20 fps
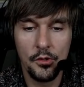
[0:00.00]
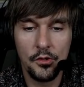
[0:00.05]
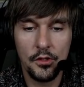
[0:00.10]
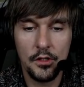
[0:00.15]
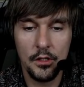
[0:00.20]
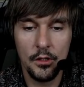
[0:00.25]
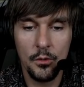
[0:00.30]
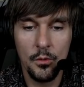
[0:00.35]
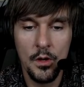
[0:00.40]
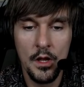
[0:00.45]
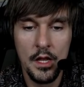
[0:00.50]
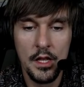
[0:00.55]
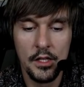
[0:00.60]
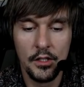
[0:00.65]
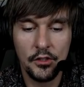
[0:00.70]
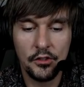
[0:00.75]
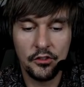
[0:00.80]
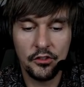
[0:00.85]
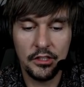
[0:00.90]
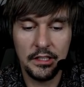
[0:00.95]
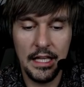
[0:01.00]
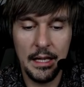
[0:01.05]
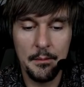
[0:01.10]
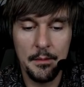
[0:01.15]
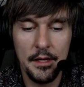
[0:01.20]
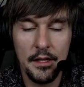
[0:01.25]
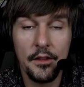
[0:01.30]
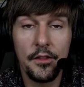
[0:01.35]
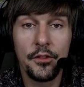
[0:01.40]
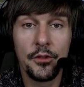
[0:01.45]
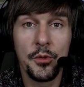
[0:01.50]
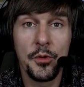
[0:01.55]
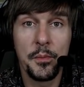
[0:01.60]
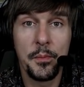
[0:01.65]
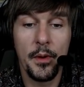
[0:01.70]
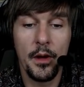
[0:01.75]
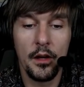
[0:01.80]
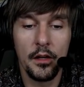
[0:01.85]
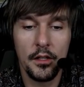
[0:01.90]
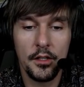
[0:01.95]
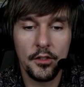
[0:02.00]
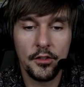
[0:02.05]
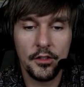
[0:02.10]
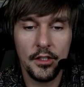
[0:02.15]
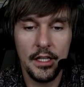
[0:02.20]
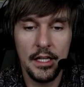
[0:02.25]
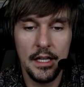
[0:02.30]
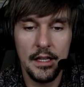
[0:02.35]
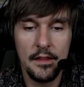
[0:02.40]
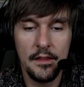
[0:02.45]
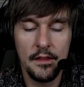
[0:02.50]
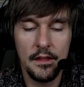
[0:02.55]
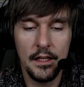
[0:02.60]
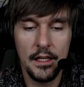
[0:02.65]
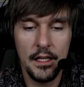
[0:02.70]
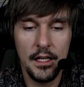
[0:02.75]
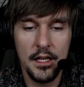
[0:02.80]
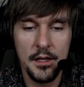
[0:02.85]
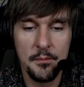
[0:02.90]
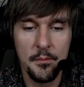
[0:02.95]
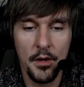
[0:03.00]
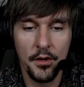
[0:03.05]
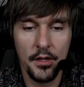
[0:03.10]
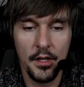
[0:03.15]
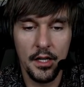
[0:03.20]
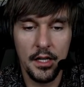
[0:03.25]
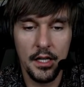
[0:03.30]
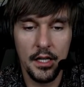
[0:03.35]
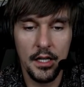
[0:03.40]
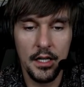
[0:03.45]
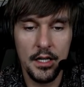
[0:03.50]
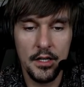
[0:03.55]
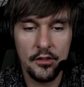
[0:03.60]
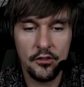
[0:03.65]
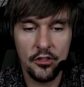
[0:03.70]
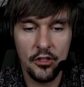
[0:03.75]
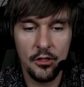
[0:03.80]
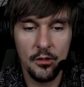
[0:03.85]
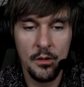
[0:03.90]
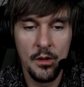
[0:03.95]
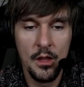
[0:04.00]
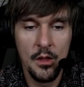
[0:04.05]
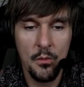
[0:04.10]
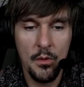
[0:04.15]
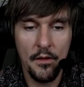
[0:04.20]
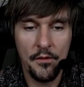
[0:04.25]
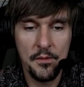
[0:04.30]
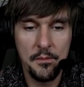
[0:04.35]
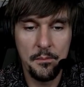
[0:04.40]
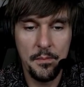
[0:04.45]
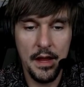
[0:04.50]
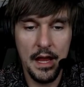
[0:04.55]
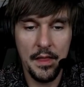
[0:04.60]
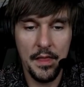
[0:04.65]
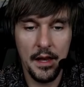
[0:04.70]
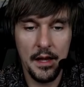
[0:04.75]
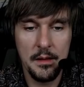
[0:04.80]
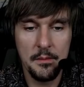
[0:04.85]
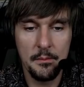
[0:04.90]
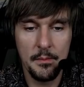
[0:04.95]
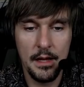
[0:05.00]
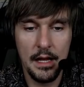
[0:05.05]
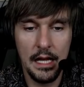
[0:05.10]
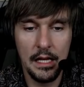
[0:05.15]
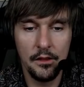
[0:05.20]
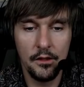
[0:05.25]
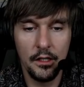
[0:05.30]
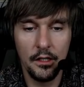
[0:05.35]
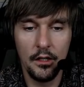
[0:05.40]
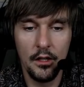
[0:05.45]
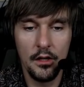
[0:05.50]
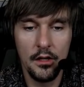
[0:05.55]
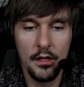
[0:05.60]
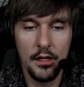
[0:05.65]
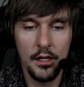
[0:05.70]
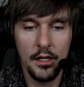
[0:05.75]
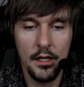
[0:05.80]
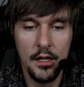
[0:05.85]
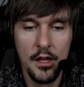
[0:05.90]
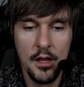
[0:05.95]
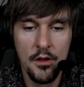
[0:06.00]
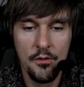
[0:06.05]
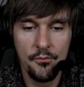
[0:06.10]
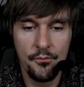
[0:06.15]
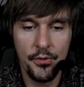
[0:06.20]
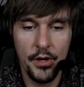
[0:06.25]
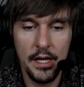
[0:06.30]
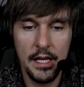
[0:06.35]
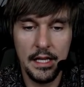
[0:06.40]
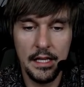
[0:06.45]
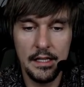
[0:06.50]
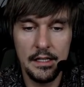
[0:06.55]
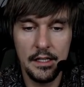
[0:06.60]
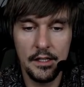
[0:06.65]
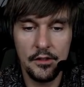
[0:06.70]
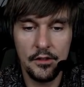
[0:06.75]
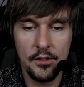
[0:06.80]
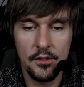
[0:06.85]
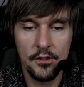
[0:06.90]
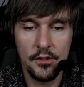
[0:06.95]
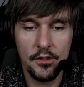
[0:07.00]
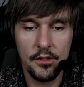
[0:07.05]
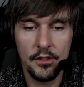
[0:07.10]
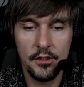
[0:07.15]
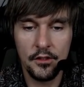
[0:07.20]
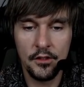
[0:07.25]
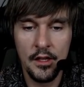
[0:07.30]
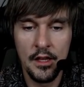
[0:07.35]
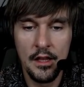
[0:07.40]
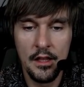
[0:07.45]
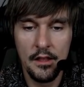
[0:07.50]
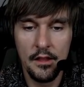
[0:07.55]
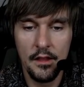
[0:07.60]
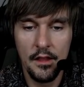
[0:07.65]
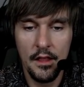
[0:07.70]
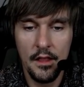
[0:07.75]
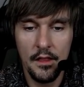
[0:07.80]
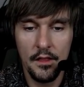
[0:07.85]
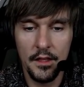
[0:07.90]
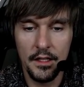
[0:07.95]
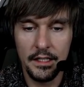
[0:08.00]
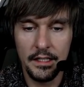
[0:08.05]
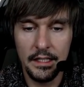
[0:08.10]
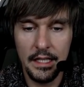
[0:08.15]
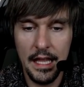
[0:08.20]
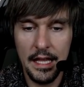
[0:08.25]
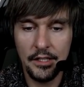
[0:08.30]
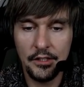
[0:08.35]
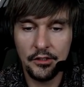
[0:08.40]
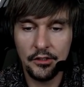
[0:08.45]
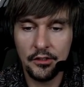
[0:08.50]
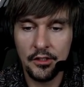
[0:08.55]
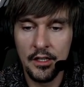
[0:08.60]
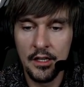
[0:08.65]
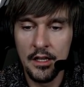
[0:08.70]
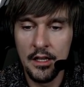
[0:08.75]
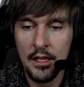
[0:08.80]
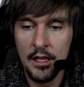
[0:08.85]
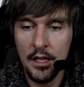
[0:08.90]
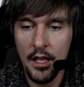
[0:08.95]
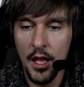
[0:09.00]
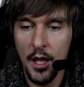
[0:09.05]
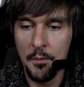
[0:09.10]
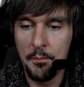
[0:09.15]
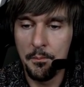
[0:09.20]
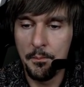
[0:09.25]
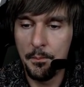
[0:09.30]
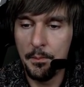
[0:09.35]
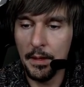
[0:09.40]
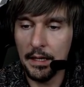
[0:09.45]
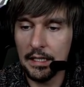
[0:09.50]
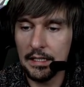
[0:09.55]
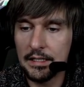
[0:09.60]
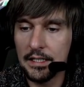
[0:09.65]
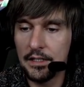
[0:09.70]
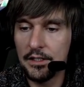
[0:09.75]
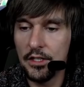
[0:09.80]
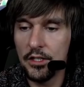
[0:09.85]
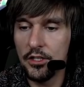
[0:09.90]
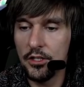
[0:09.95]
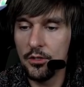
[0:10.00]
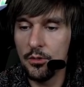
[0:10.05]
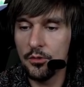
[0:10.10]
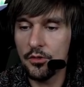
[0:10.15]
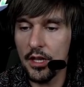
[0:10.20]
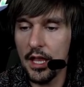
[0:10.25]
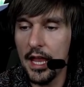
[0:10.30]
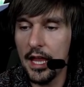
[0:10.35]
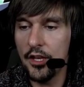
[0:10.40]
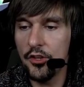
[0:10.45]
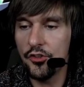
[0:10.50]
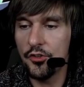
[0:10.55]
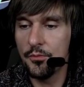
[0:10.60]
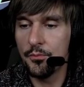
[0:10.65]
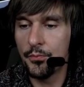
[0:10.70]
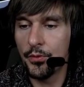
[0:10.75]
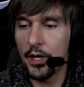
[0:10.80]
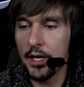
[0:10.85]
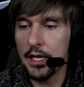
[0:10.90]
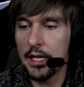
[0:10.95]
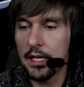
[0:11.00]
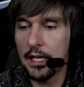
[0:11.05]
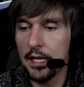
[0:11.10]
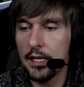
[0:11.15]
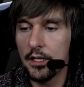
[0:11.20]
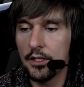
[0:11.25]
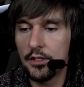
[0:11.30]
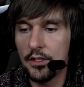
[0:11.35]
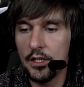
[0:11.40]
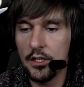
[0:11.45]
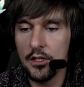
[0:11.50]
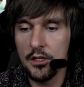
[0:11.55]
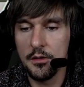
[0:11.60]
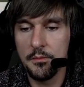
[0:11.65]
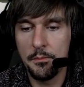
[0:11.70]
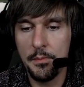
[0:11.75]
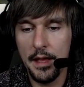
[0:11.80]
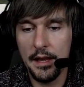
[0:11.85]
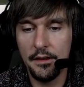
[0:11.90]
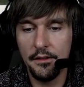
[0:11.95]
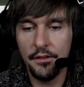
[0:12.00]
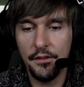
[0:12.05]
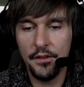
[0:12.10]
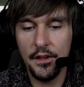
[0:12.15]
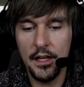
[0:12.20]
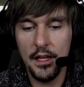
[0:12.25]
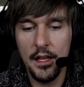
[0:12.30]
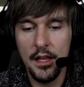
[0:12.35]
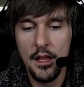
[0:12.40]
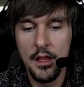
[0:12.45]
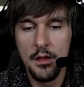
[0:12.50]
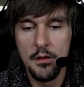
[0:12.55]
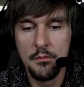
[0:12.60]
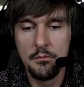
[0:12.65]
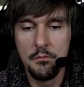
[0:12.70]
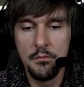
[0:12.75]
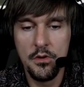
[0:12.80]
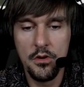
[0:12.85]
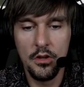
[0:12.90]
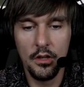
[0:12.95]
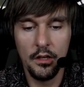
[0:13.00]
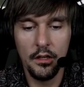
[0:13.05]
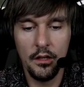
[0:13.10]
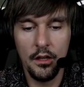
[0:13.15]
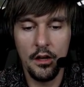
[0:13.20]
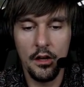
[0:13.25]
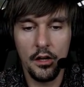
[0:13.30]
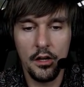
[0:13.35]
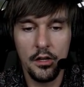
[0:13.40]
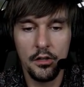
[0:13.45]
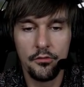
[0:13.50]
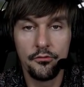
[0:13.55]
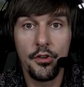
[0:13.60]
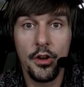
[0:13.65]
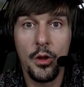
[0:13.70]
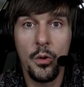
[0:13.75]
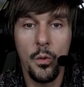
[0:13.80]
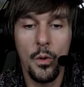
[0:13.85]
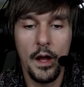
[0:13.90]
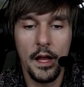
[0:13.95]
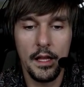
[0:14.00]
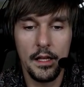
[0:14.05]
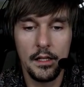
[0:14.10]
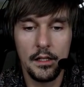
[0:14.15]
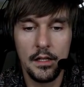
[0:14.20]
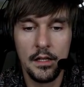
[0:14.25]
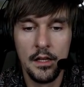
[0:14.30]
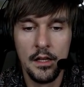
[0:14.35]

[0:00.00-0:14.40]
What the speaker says: to slamming it through the box in the modern cars, so you have to bear that in mind. The longer braking distances, the less ability to use engine braking to your benefit, more lock required